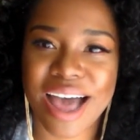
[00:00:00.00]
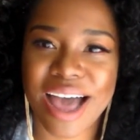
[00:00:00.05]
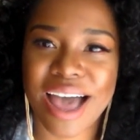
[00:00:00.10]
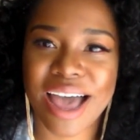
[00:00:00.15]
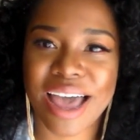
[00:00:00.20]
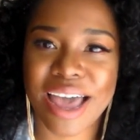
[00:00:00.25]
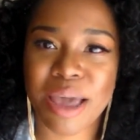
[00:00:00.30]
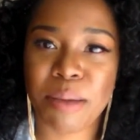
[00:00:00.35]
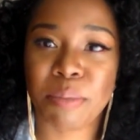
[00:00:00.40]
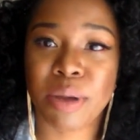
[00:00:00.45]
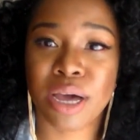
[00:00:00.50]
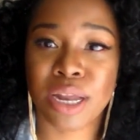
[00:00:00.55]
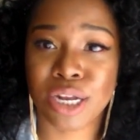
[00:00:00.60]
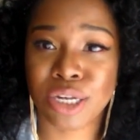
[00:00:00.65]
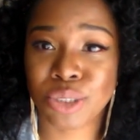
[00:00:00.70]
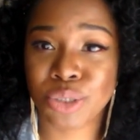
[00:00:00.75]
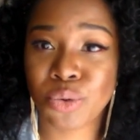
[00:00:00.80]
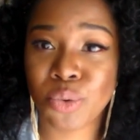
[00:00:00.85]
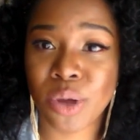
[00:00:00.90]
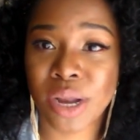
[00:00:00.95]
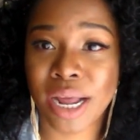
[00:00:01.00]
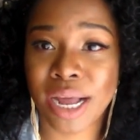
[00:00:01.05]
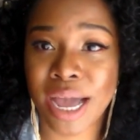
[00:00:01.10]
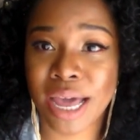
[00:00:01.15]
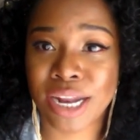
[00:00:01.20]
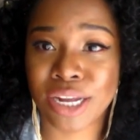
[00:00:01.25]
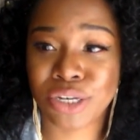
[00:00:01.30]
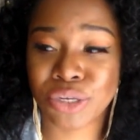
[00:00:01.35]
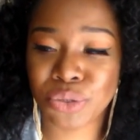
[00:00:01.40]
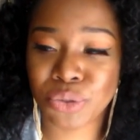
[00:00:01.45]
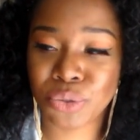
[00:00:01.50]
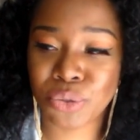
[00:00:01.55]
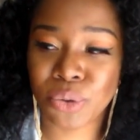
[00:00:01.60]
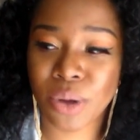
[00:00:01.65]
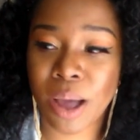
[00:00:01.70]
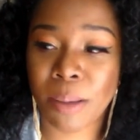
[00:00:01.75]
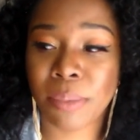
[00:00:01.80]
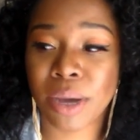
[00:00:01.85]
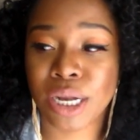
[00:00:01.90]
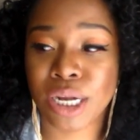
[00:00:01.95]
I am gonna do what I gotta
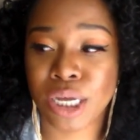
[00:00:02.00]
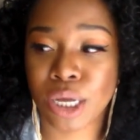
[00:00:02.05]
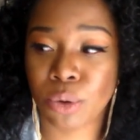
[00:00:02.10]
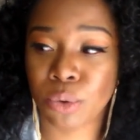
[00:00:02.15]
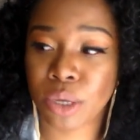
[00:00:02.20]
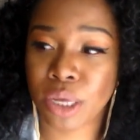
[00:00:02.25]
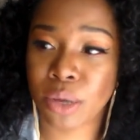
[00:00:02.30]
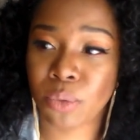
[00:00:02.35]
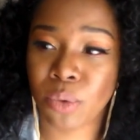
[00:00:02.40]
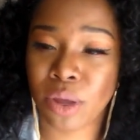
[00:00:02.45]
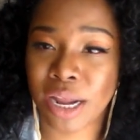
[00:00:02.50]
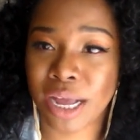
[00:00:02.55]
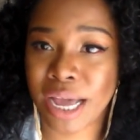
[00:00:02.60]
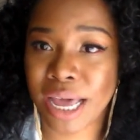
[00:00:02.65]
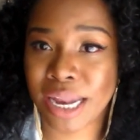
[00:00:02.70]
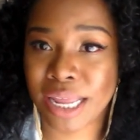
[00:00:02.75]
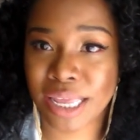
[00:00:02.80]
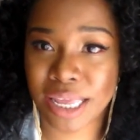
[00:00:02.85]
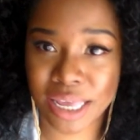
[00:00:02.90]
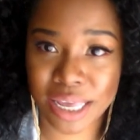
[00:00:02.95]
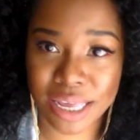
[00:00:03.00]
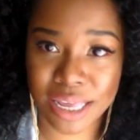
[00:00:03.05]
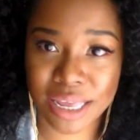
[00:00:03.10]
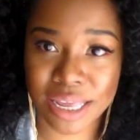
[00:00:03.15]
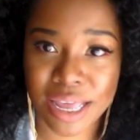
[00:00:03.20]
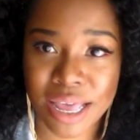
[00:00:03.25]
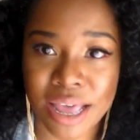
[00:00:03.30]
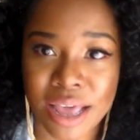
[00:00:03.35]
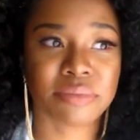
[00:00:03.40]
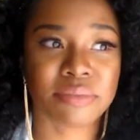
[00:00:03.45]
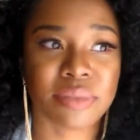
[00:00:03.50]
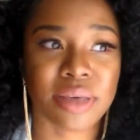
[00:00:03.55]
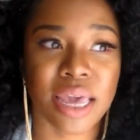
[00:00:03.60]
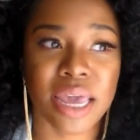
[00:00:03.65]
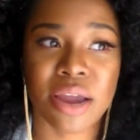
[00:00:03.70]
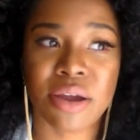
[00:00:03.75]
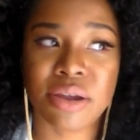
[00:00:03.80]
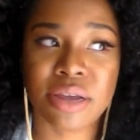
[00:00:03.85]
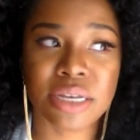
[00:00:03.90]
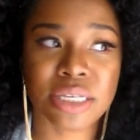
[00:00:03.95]
do. I'm gonna go get what I gotta get.
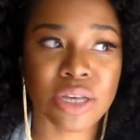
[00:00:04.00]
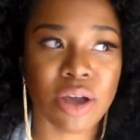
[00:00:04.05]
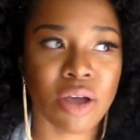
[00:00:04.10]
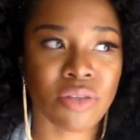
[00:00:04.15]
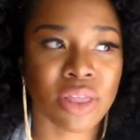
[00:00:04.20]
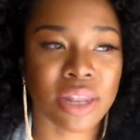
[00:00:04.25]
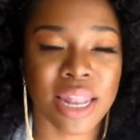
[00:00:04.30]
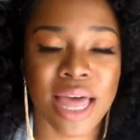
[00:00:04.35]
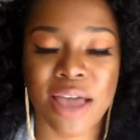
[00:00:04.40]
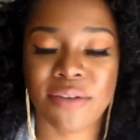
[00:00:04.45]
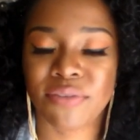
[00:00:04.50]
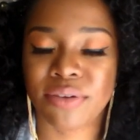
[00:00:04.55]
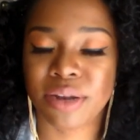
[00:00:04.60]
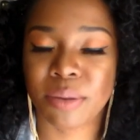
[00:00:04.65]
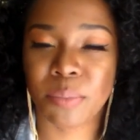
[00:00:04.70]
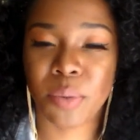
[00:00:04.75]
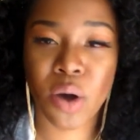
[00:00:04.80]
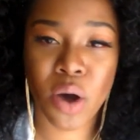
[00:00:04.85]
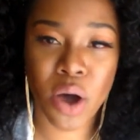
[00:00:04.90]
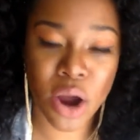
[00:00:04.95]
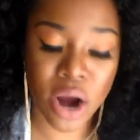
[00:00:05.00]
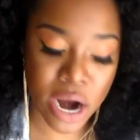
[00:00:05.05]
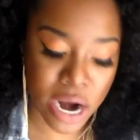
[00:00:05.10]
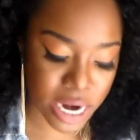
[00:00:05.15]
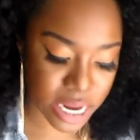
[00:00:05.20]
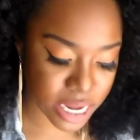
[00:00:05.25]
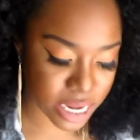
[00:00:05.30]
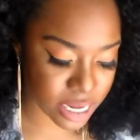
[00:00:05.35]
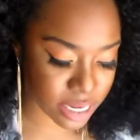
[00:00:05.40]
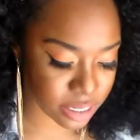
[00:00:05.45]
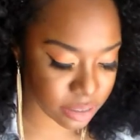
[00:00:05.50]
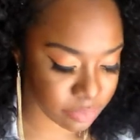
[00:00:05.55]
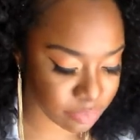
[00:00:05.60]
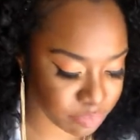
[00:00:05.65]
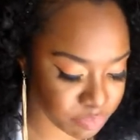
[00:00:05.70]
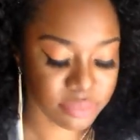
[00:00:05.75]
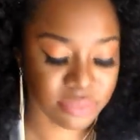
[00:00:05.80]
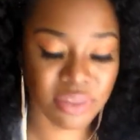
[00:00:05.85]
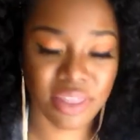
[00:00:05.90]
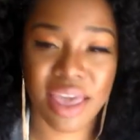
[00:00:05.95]
Aries are the life of the party.
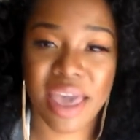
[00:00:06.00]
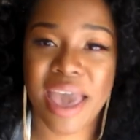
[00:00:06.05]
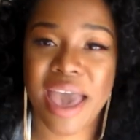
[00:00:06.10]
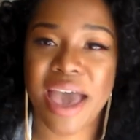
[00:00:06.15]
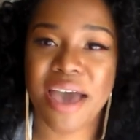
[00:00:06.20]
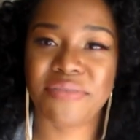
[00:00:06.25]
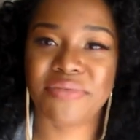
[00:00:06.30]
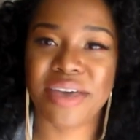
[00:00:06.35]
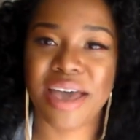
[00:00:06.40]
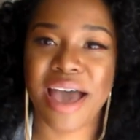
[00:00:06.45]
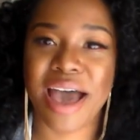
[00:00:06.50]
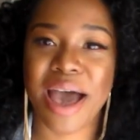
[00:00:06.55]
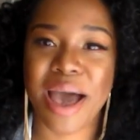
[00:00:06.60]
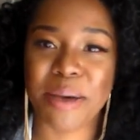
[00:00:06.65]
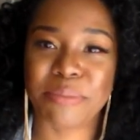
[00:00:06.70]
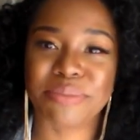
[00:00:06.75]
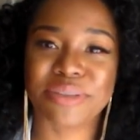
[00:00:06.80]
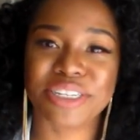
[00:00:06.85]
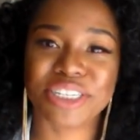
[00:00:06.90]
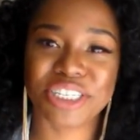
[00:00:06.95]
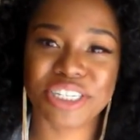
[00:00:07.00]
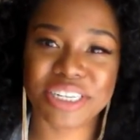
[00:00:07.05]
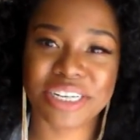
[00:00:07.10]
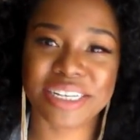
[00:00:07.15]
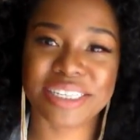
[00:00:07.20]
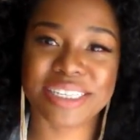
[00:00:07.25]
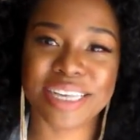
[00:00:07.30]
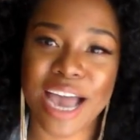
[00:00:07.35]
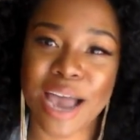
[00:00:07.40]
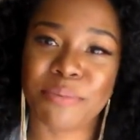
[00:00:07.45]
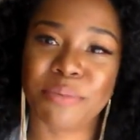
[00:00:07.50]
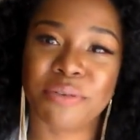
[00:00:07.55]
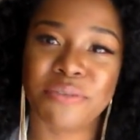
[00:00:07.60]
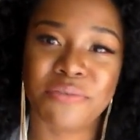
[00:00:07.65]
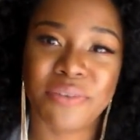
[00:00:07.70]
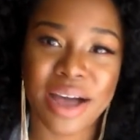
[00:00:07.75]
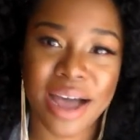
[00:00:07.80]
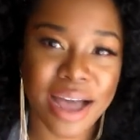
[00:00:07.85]
They have that I'm the shit type of